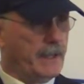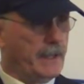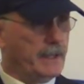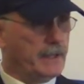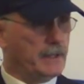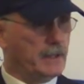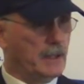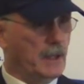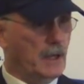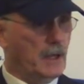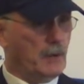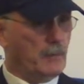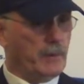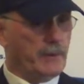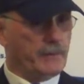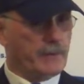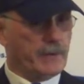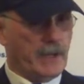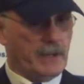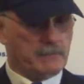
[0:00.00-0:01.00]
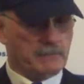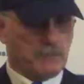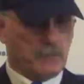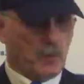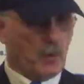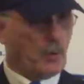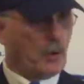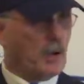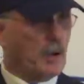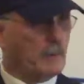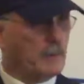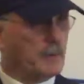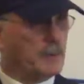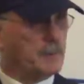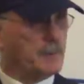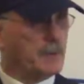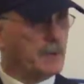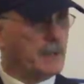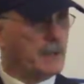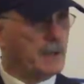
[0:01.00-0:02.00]
and uh, we've got more of
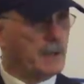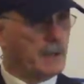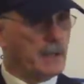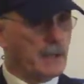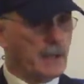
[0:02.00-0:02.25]
them.